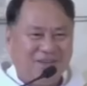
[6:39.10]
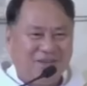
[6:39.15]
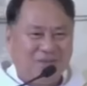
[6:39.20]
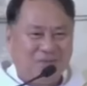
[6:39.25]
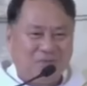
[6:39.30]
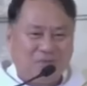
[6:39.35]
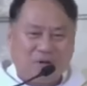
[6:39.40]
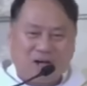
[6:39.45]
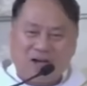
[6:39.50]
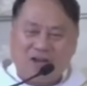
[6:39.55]

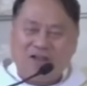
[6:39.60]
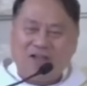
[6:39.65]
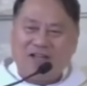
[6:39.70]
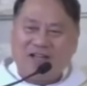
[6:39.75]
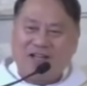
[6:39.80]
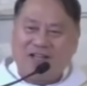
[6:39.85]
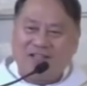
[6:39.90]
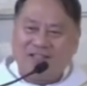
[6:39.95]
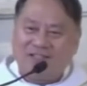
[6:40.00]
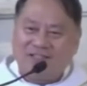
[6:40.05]

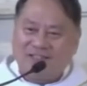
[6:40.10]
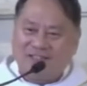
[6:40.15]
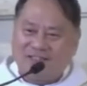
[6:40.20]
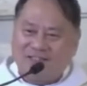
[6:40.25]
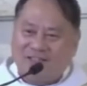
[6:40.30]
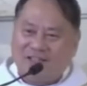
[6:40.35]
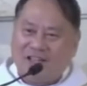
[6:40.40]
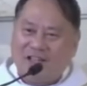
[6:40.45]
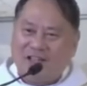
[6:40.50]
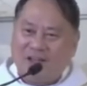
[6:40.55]

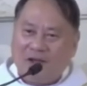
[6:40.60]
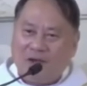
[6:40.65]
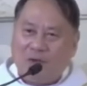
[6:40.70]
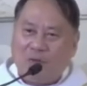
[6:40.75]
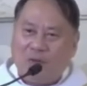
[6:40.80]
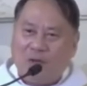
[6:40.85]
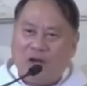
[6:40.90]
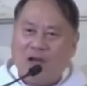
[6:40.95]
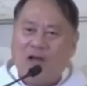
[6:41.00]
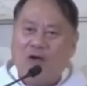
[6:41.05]
Magandang
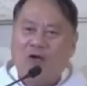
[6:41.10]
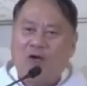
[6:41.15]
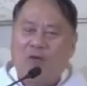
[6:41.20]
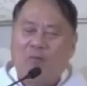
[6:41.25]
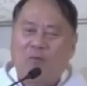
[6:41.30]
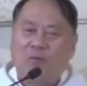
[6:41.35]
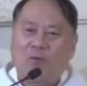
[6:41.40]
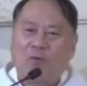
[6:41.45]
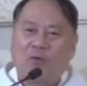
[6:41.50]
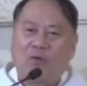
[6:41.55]
way
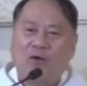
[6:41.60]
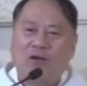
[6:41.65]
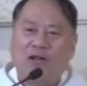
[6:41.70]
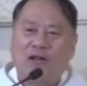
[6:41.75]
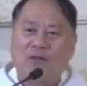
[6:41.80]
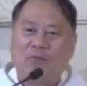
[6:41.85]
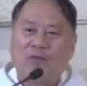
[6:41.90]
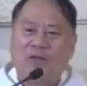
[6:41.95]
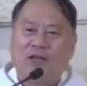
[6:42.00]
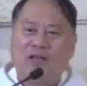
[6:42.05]
of
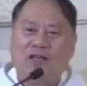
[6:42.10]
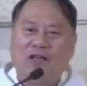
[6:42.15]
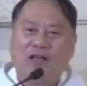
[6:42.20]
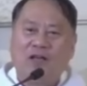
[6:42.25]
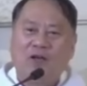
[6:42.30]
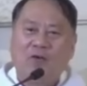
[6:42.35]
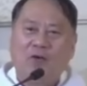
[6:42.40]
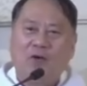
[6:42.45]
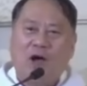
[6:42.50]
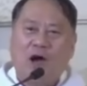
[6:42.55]
proclaiming
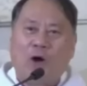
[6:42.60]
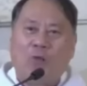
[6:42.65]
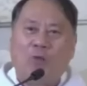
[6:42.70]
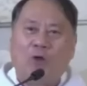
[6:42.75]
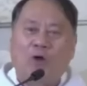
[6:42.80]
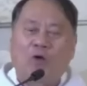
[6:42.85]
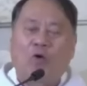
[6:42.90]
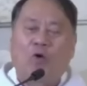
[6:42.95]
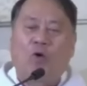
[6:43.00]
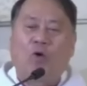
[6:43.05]

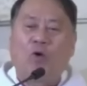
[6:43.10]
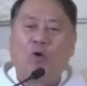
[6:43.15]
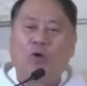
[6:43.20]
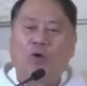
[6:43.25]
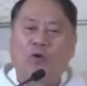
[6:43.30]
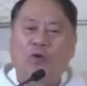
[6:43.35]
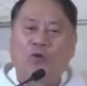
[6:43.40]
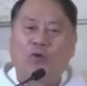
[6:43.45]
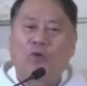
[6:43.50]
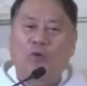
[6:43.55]
our call
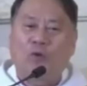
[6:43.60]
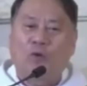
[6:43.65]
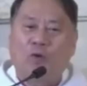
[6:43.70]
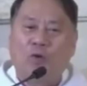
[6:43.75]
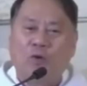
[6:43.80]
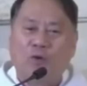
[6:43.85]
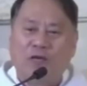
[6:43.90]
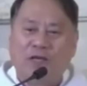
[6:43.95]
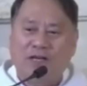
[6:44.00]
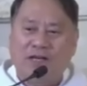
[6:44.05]
to
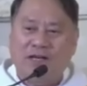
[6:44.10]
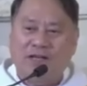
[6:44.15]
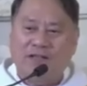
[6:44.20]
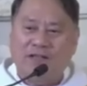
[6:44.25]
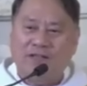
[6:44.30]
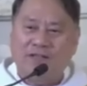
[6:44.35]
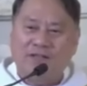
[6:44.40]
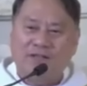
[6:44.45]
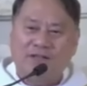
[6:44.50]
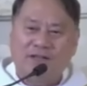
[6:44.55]

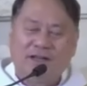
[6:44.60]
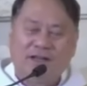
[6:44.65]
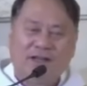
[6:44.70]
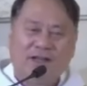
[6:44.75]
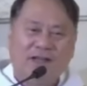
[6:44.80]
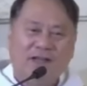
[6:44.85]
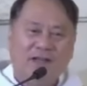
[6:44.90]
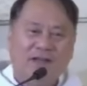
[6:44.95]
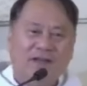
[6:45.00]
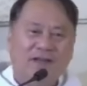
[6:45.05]
holiness.
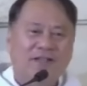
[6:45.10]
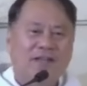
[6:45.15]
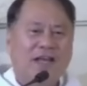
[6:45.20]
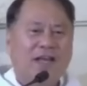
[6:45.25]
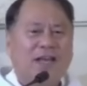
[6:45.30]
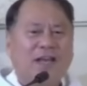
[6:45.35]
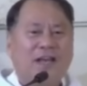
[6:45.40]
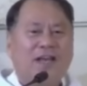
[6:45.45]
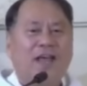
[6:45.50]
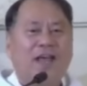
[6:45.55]
The
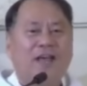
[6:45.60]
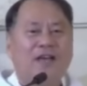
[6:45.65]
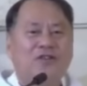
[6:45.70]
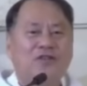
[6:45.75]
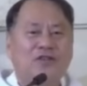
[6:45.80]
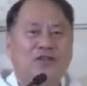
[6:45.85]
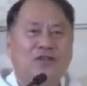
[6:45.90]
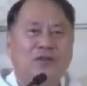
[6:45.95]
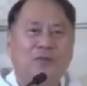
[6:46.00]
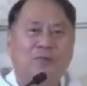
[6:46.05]
second edge
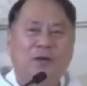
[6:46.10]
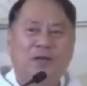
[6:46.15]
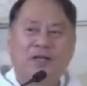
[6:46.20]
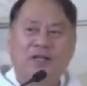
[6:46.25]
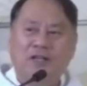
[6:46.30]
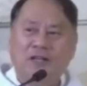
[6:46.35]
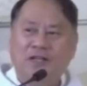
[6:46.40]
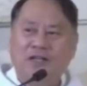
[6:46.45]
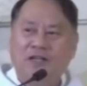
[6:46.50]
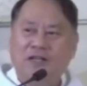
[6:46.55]
in the
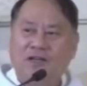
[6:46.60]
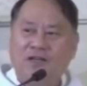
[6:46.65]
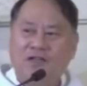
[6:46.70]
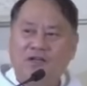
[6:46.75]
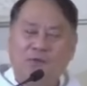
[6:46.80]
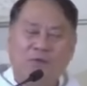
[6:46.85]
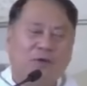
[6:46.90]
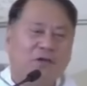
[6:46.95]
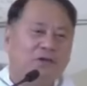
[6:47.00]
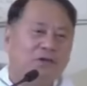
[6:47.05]
Benedictine
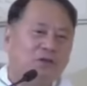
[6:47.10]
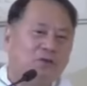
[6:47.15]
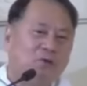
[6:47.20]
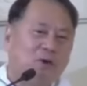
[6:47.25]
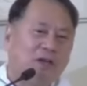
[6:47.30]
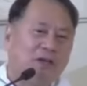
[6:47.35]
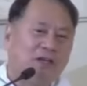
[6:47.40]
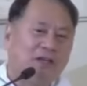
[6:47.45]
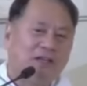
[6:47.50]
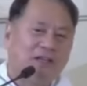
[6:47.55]

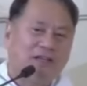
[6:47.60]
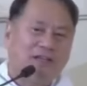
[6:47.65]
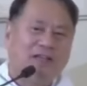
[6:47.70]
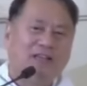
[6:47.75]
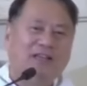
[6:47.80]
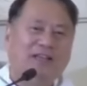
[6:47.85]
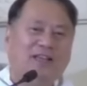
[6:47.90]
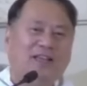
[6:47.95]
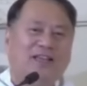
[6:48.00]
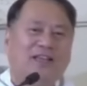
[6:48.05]
spirituality
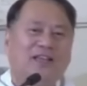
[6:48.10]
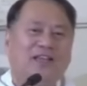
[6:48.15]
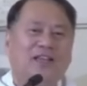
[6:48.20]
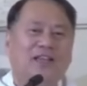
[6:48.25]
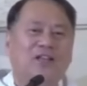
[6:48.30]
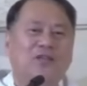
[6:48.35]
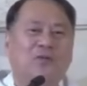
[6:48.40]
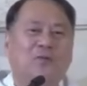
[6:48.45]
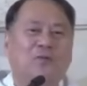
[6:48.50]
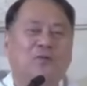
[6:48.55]

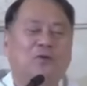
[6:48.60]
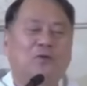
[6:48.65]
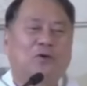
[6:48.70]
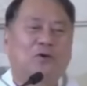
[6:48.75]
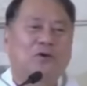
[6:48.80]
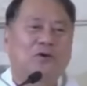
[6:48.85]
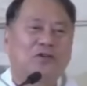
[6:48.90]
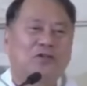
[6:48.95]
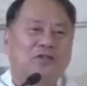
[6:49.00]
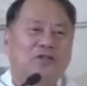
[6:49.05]
is, of
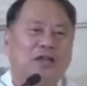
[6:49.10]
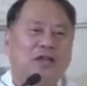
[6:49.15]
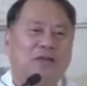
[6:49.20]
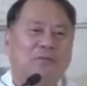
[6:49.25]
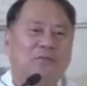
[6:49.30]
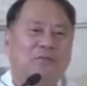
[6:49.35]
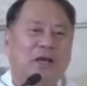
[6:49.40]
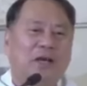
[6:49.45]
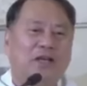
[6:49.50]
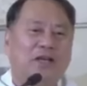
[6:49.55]
course,
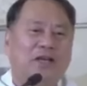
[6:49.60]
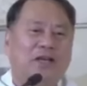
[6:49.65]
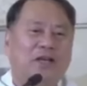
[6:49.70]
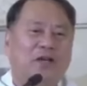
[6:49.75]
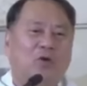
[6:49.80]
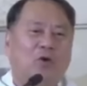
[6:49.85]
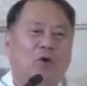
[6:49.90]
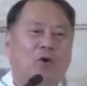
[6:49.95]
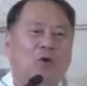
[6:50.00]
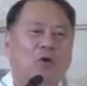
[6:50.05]
Saint Benedict
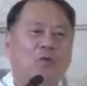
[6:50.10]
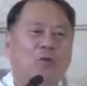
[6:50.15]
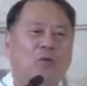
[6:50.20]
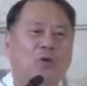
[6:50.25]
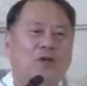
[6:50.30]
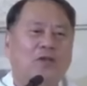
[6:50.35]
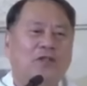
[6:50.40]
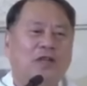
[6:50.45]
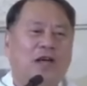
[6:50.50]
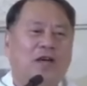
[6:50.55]

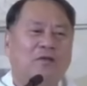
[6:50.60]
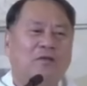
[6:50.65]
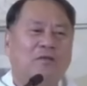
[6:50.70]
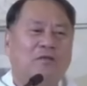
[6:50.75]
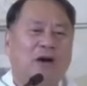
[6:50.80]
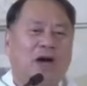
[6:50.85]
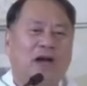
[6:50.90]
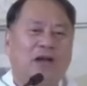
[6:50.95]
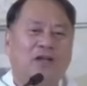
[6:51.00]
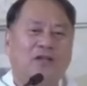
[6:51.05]
always
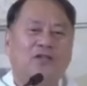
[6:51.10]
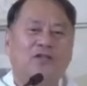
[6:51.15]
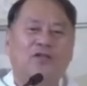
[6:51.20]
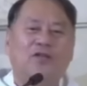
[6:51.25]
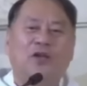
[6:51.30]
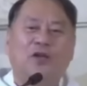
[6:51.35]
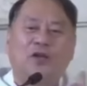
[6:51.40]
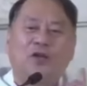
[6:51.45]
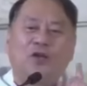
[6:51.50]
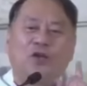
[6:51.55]
advised
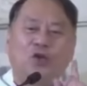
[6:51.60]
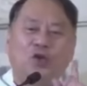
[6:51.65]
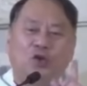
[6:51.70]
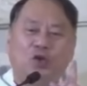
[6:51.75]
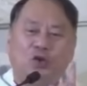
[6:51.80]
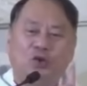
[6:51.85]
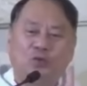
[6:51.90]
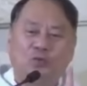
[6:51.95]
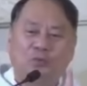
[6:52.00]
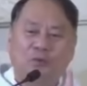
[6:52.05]

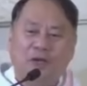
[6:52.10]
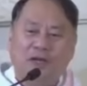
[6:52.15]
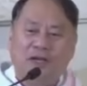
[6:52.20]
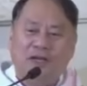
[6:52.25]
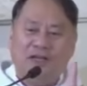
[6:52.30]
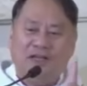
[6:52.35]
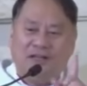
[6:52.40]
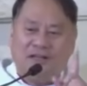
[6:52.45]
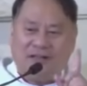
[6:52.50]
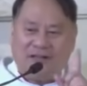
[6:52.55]

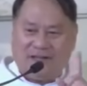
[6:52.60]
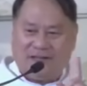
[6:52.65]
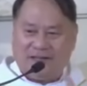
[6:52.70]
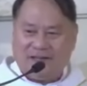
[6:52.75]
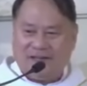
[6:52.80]
humility